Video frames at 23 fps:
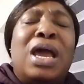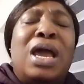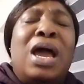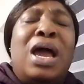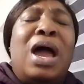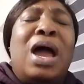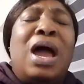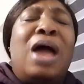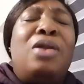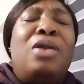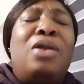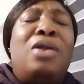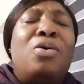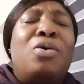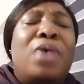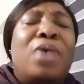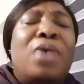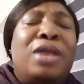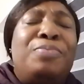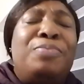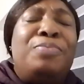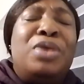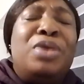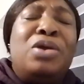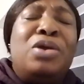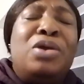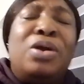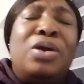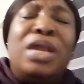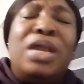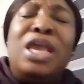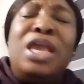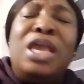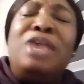Hallowed be your
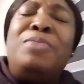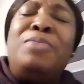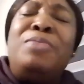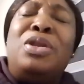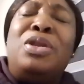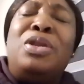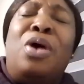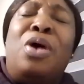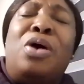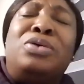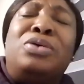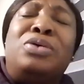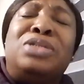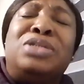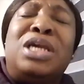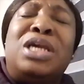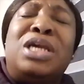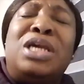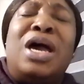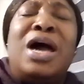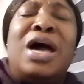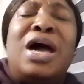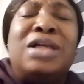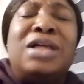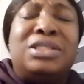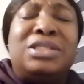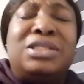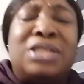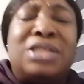name in all the earth.